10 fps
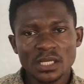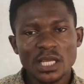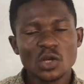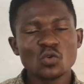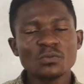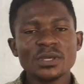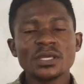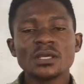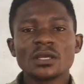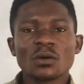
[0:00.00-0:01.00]
it could
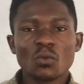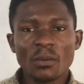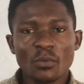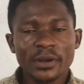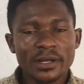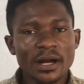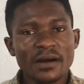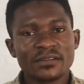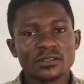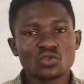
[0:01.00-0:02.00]
be one molecule
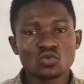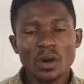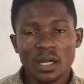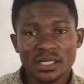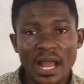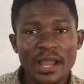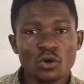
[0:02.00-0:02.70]
having two aldehyde